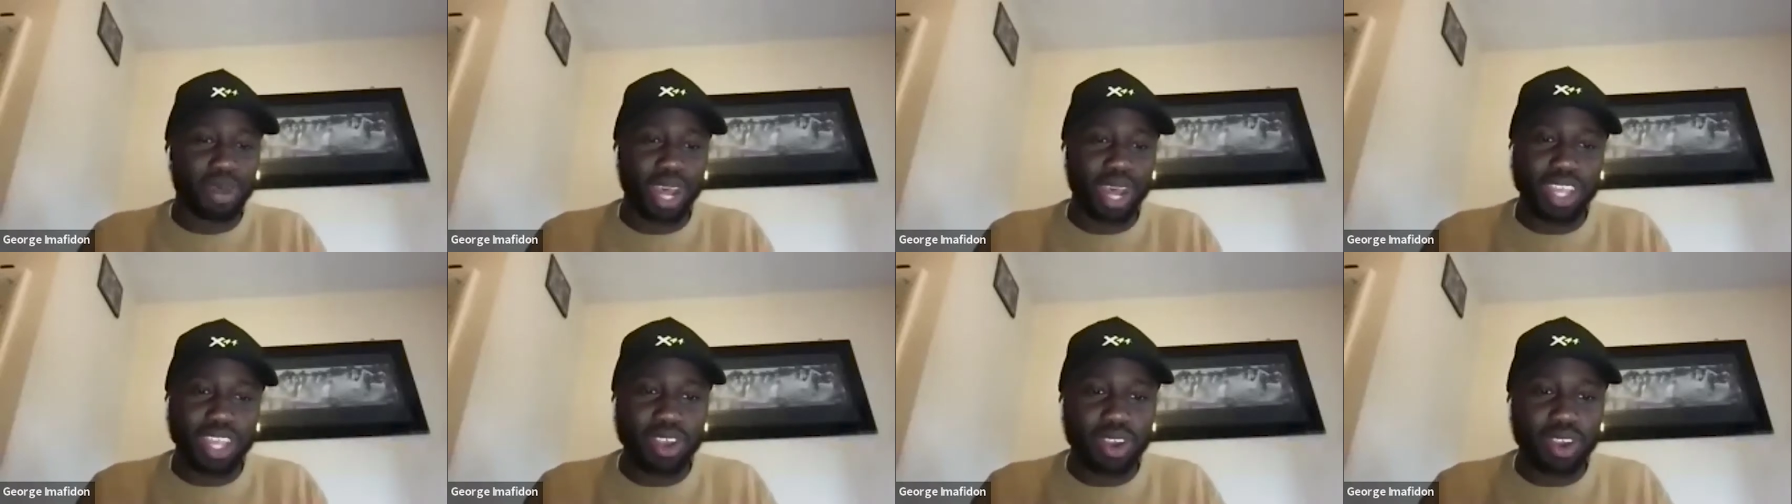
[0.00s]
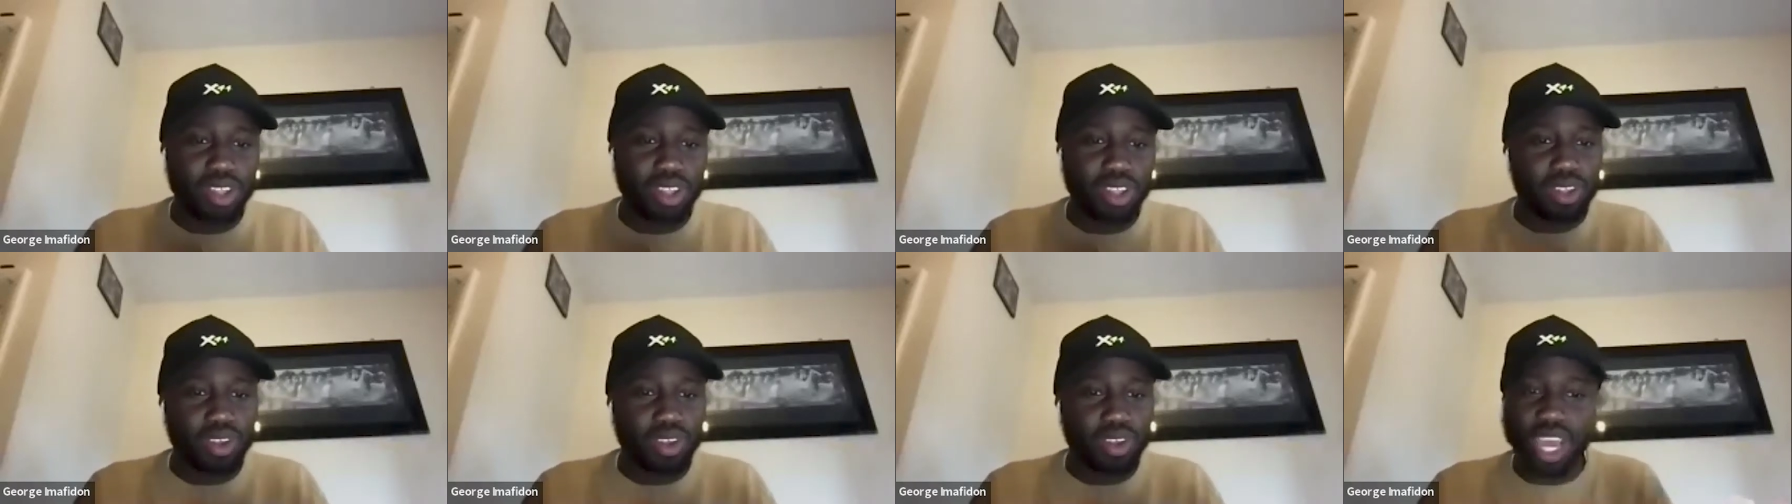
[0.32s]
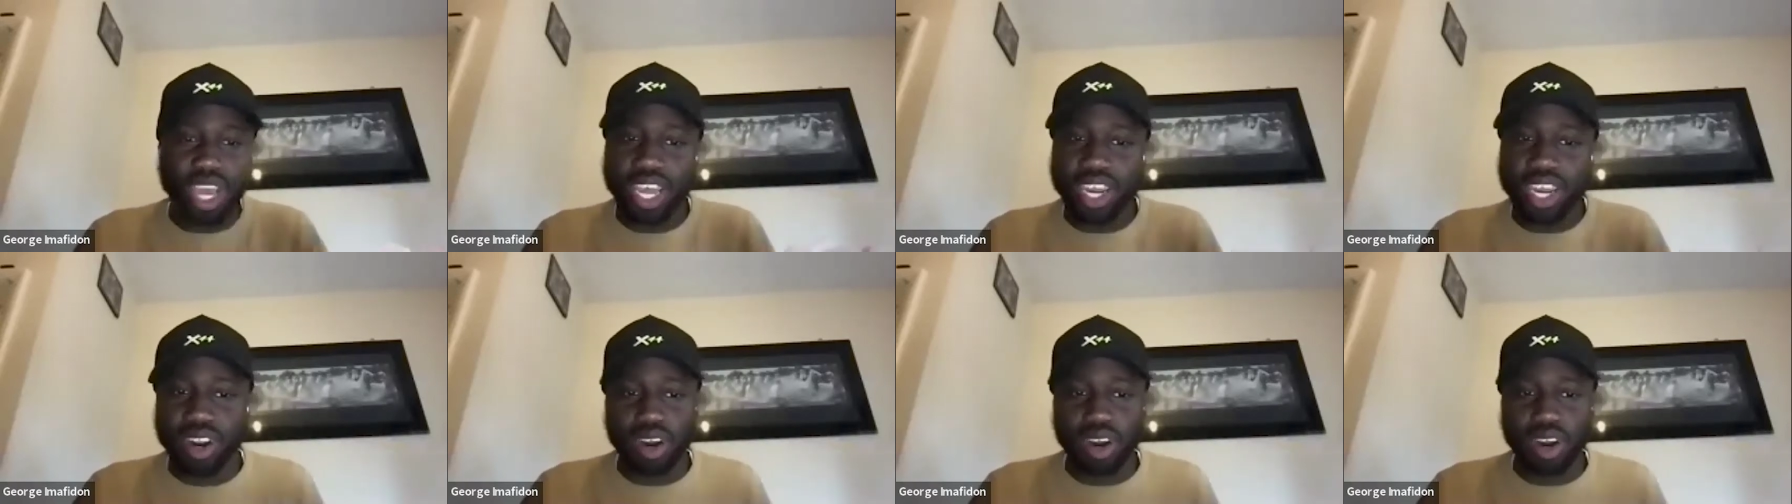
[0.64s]
and, and
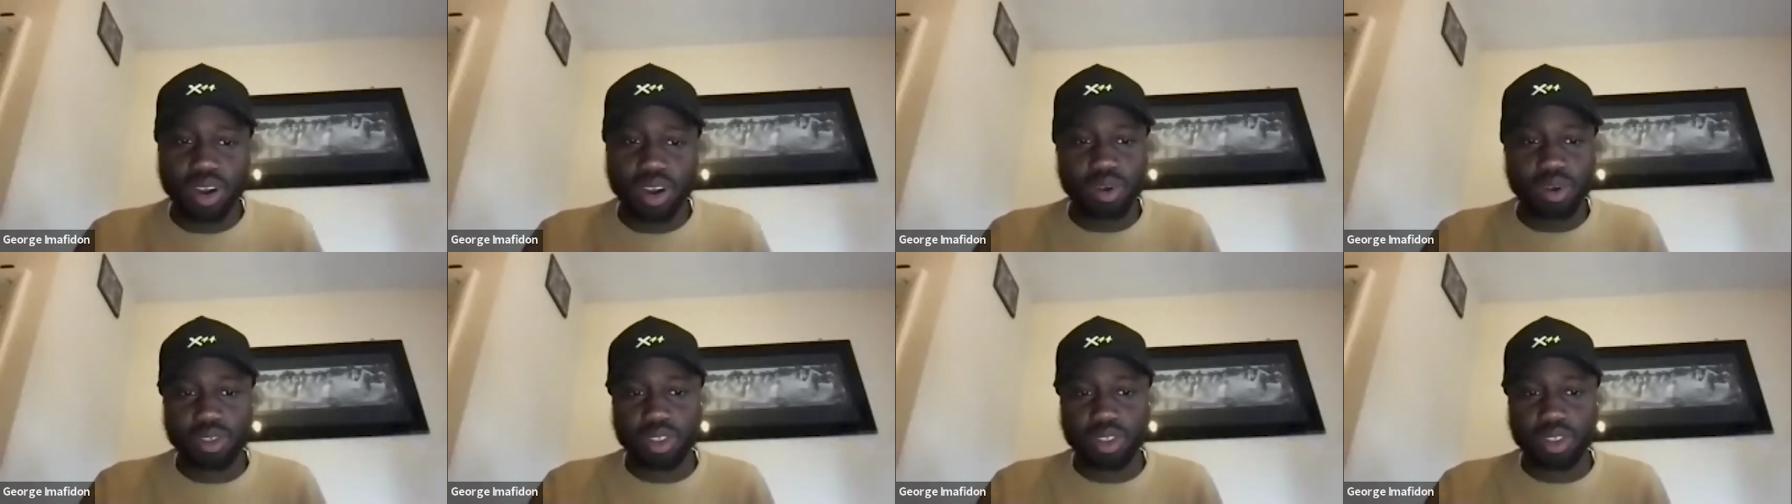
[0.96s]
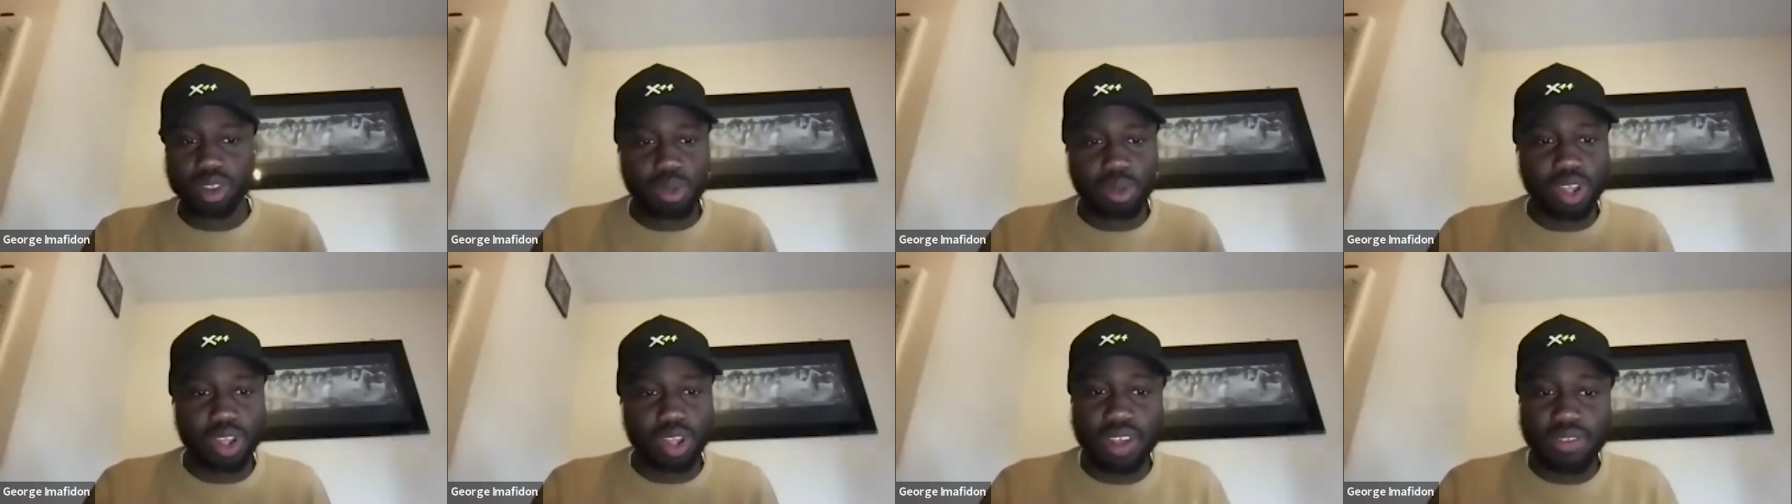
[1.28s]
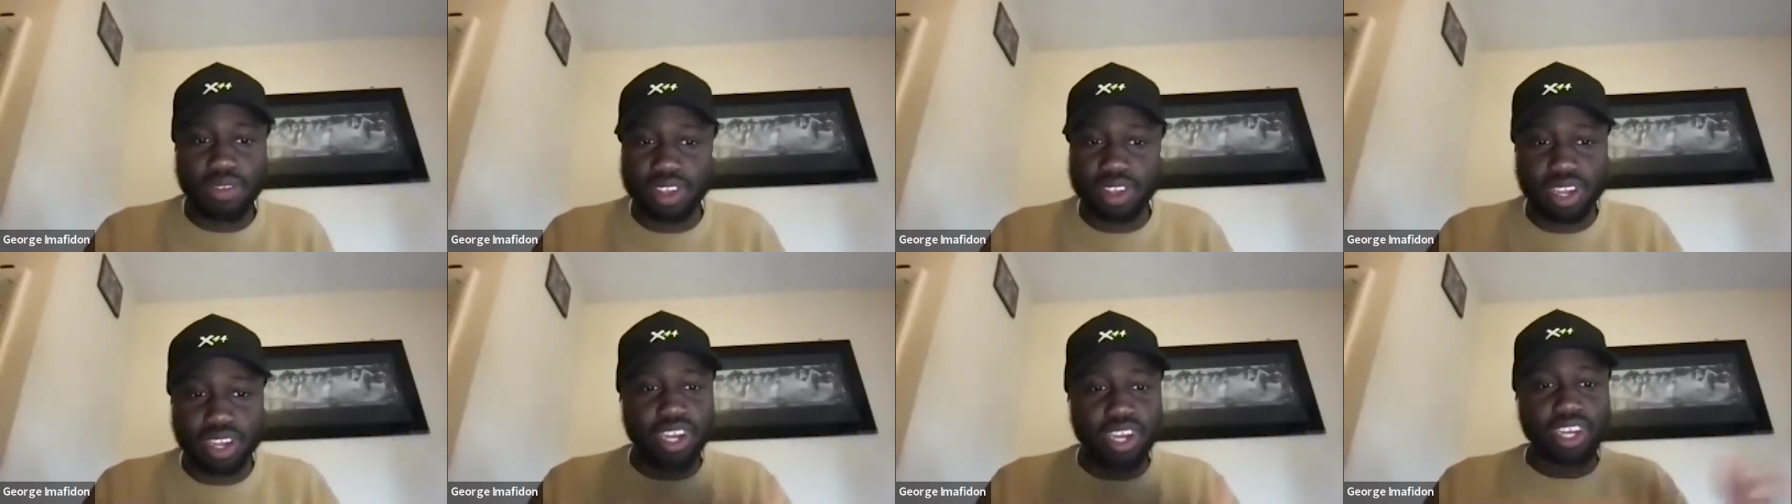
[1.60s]
come back. And you can do that in a
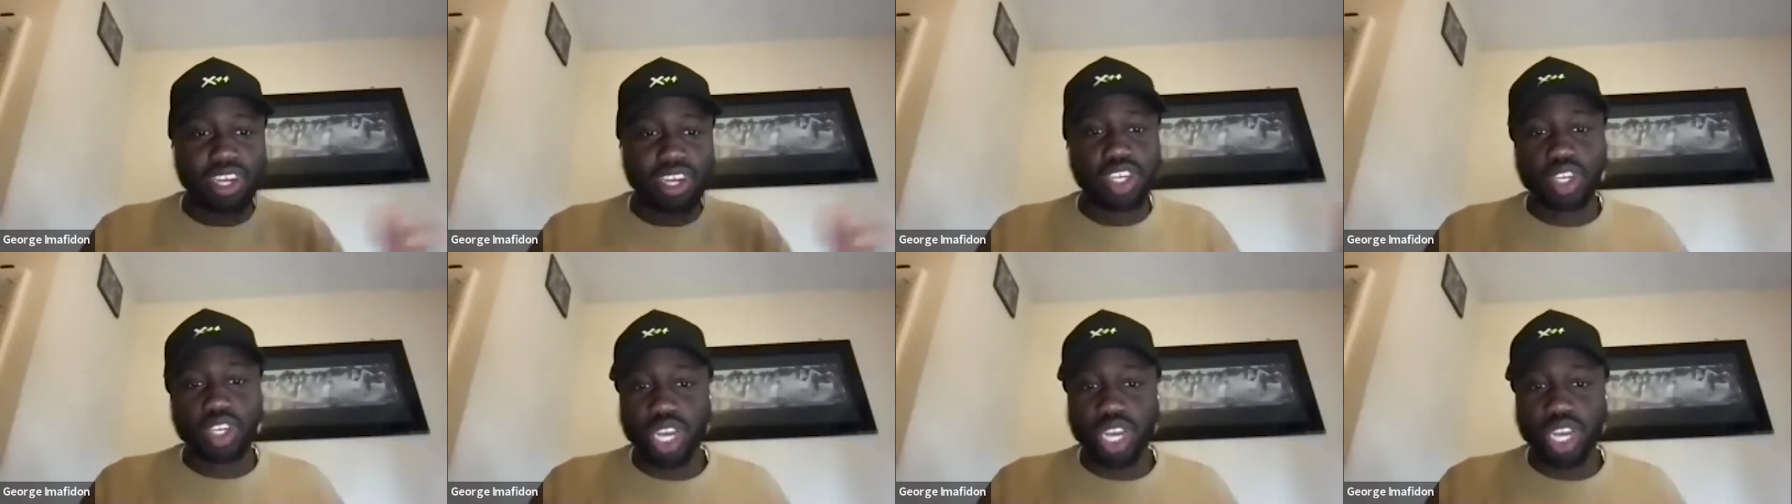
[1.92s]
closed loop.